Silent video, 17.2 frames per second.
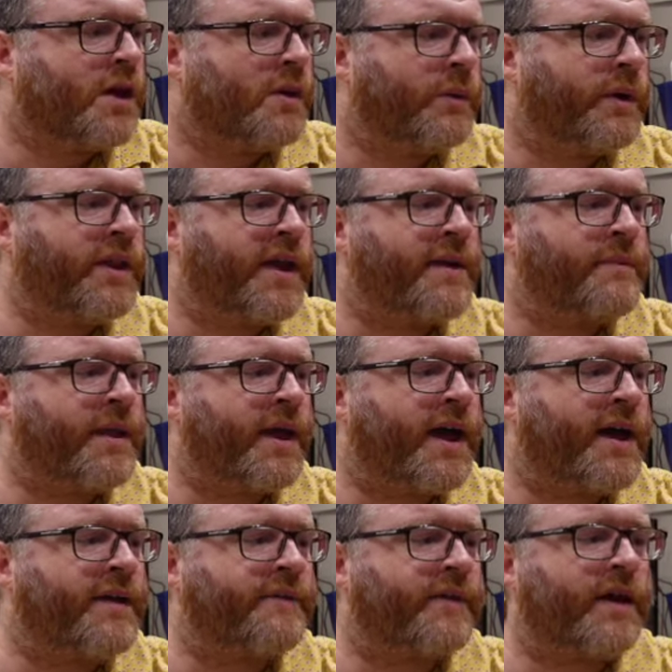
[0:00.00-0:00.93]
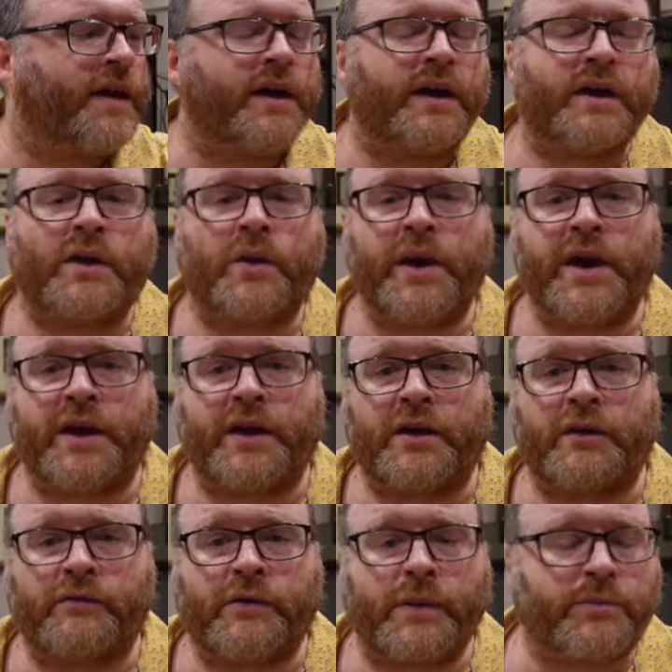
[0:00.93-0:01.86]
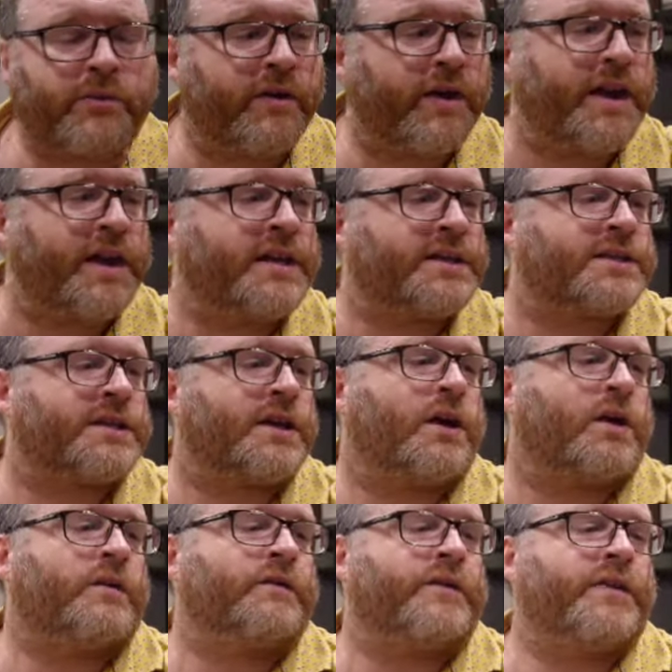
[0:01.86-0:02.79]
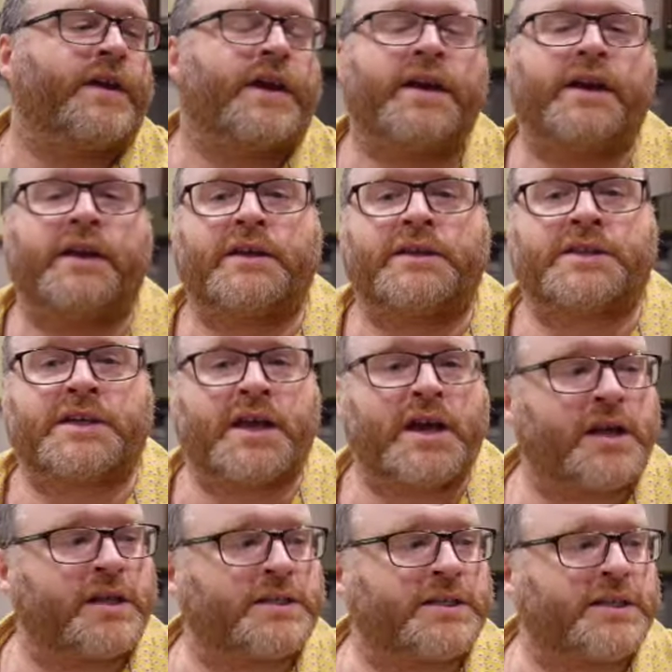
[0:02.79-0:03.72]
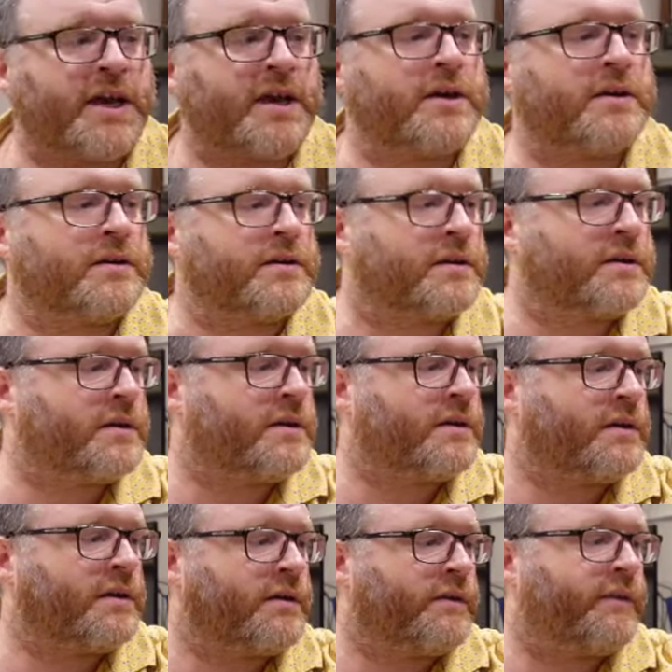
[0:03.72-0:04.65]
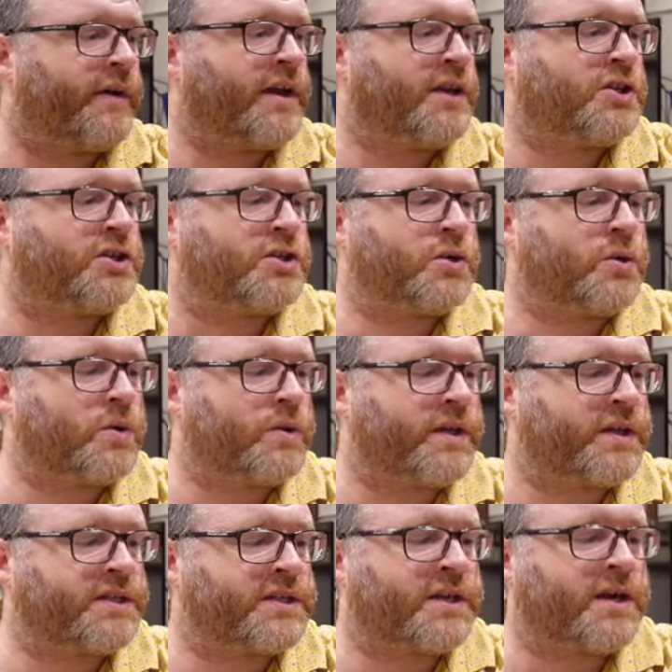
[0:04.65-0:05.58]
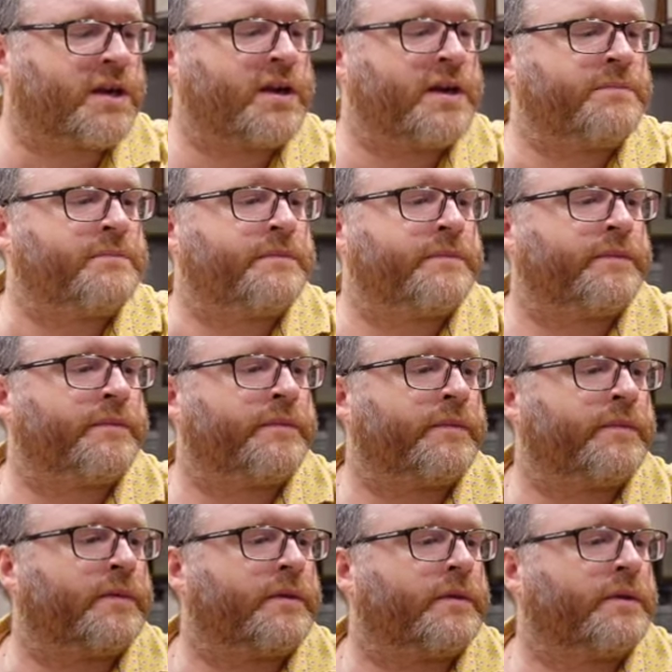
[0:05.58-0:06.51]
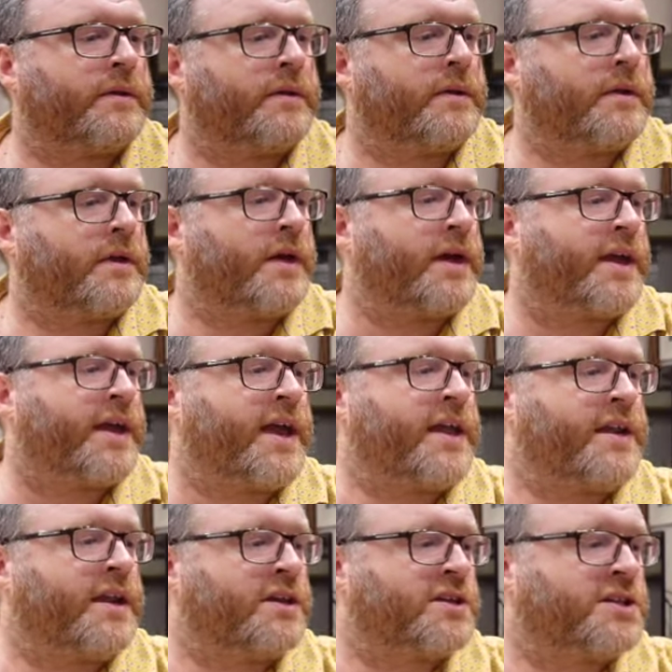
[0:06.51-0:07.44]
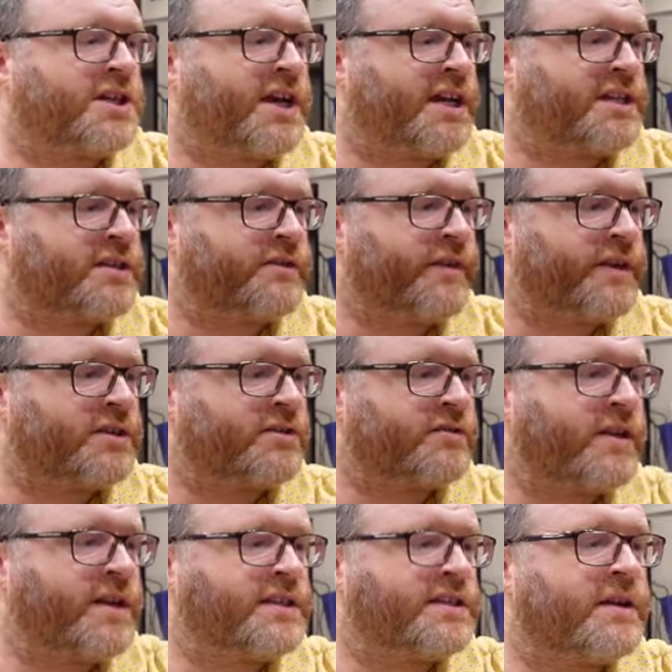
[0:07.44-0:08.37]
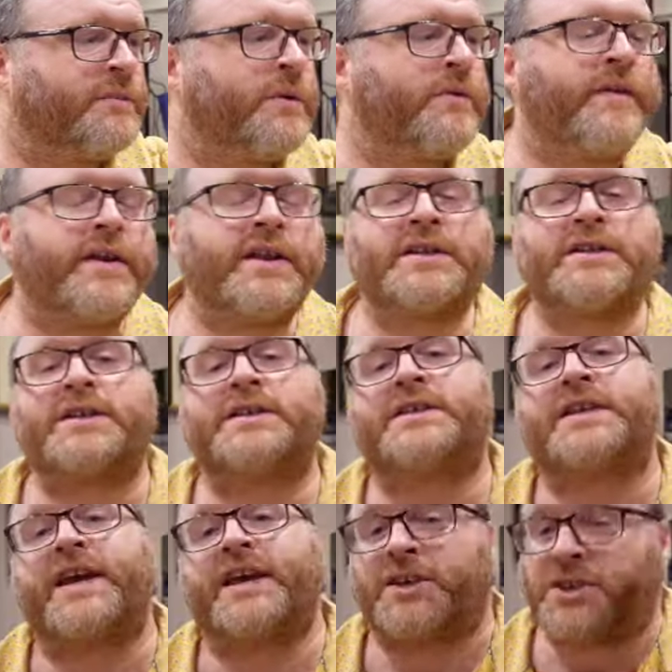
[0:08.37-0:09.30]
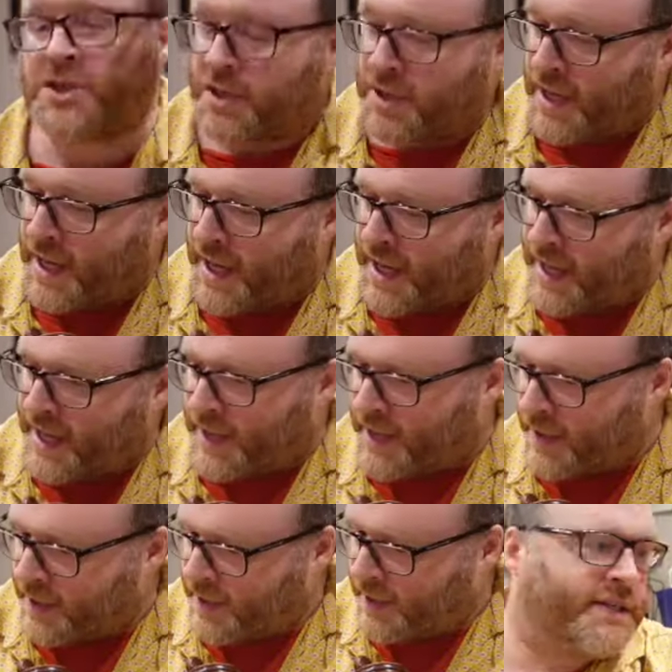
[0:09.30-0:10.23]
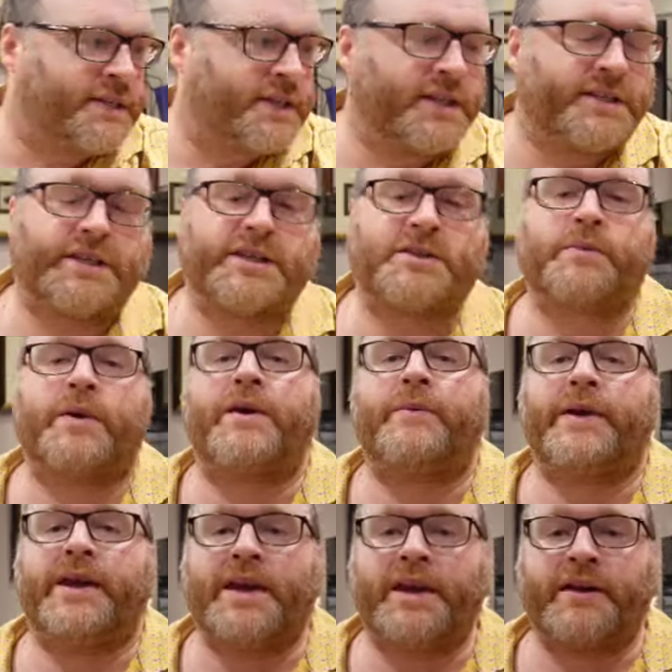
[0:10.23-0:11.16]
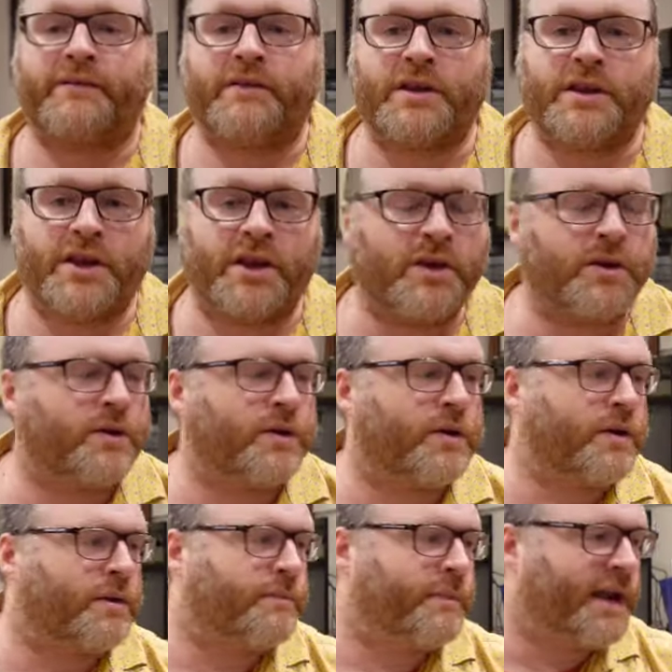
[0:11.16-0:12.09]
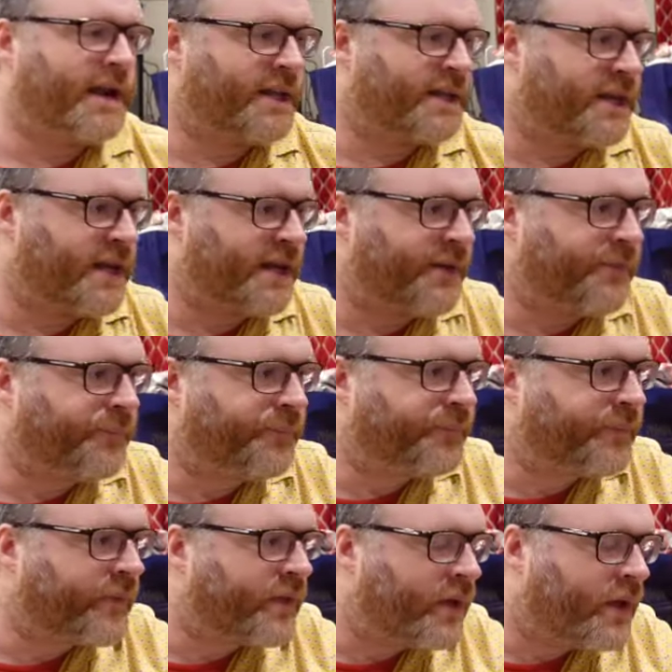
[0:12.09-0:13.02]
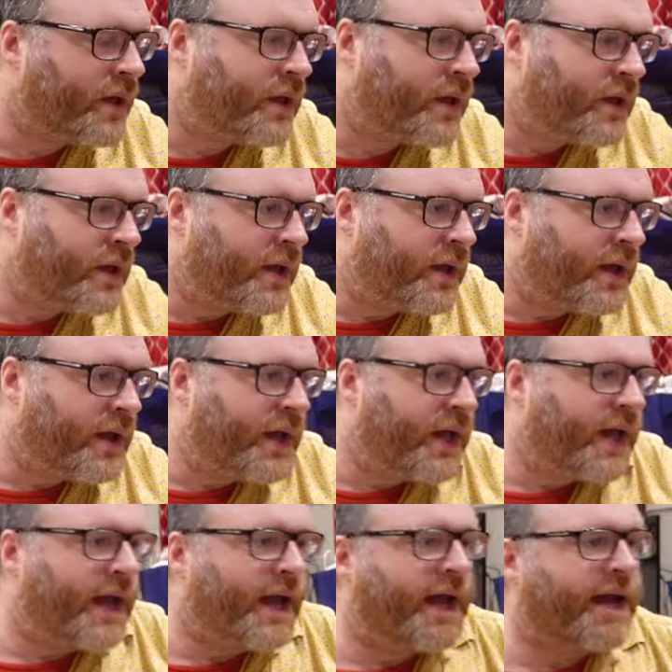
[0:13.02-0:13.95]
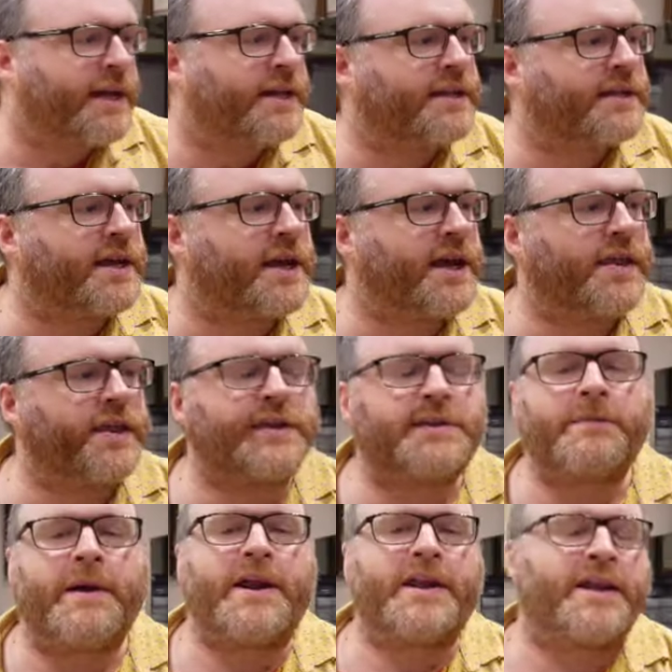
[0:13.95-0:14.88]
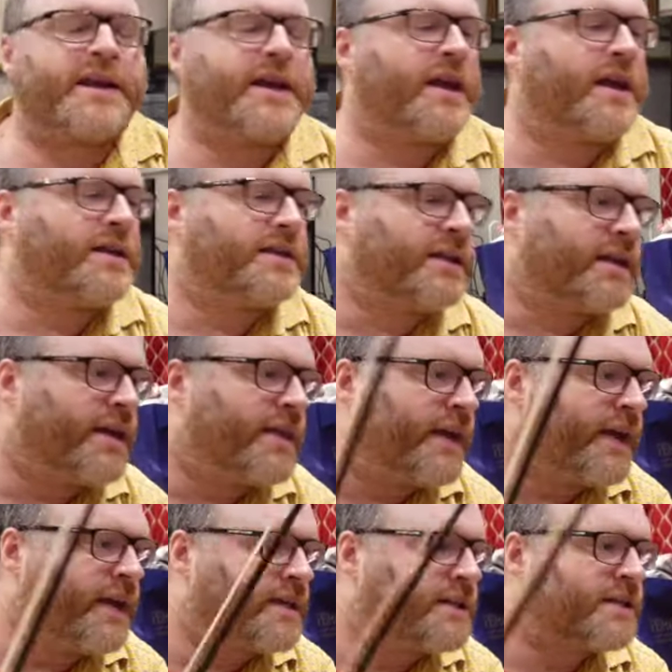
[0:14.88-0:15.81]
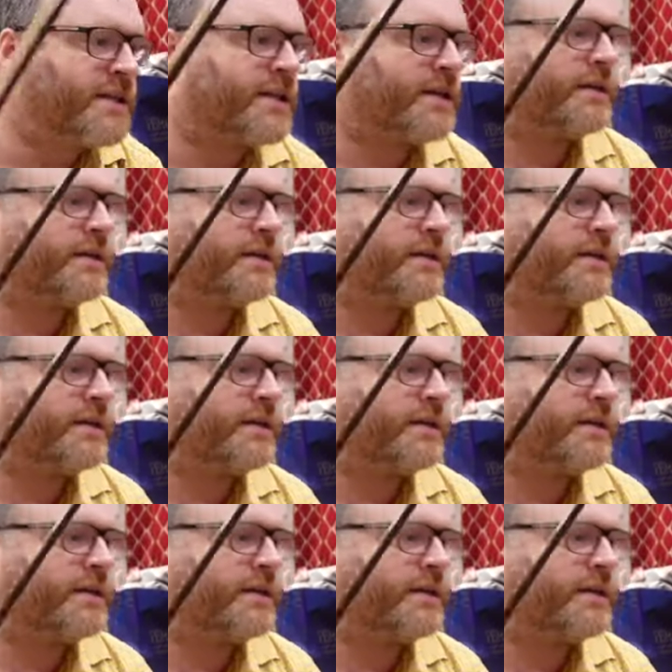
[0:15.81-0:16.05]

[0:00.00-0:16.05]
We then have a quick reprise of the Scherzo, very short this time. Again, those chattering strings. Then we're into section E. This is where we hear a new melody. And this melody goes like this.